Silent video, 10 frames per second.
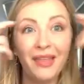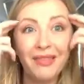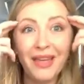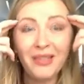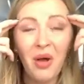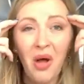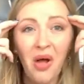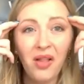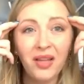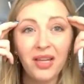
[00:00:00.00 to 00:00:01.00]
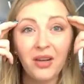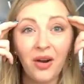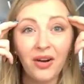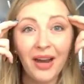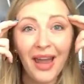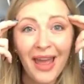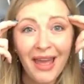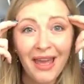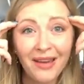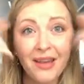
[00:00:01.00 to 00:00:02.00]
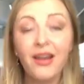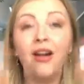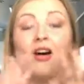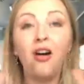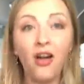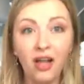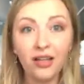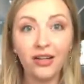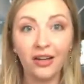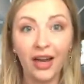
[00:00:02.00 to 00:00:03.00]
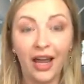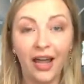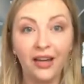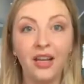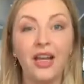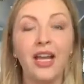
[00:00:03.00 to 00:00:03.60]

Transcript: That's all in our head, all in our head.